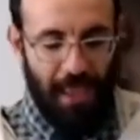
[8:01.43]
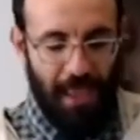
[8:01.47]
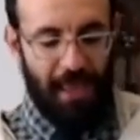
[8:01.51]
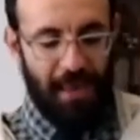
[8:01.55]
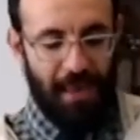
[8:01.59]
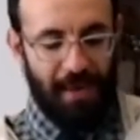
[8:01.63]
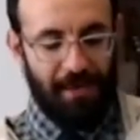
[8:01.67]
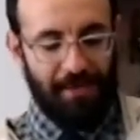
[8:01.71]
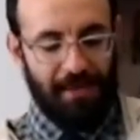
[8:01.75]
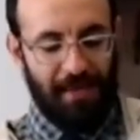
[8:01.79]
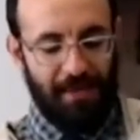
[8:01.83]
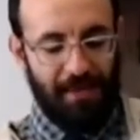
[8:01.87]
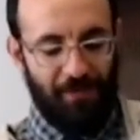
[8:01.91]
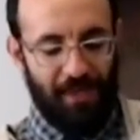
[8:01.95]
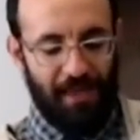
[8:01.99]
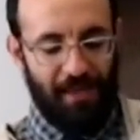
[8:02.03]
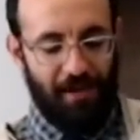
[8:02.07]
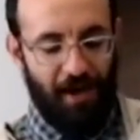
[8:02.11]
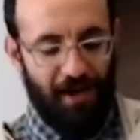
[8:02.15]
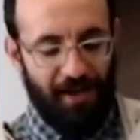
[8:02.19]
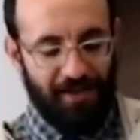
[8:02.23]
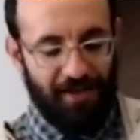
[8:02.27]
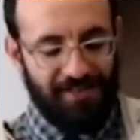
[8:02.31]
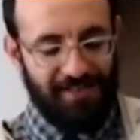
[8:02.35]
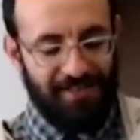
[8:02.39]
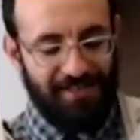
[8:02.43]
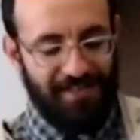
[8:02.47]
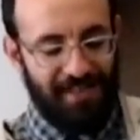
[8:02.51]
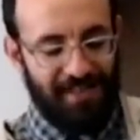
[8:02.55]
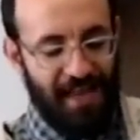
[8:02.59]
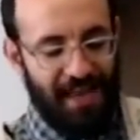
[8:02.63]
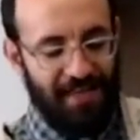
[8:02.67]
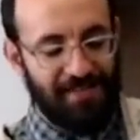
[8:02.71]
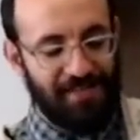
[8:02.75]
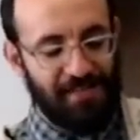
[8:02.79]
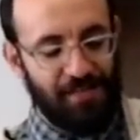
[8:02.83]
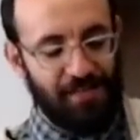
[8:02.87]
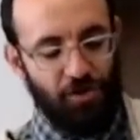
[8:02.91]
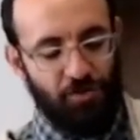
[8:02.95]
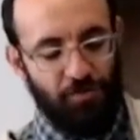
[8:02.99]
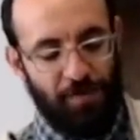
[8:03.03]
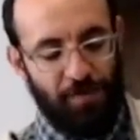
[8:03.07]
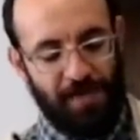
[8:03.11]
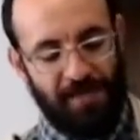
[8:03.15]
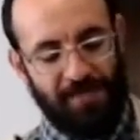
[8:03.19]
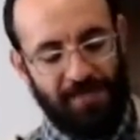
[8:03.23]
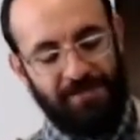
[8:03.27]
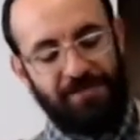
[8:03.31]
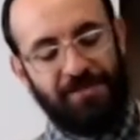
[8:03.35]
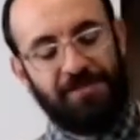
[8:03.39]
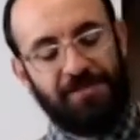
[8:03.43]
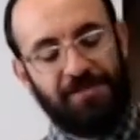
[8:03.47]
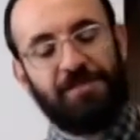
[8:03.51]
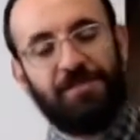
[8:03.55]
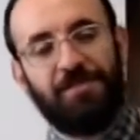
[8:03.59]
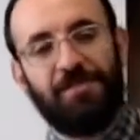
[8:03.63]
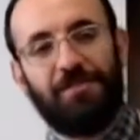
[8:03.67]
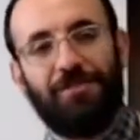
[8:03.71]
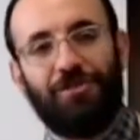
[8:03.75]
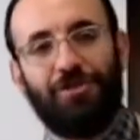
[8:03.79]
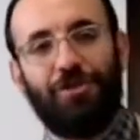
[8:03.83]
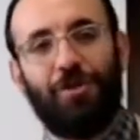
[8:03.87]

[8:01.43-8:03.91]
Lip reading: In giving us as humans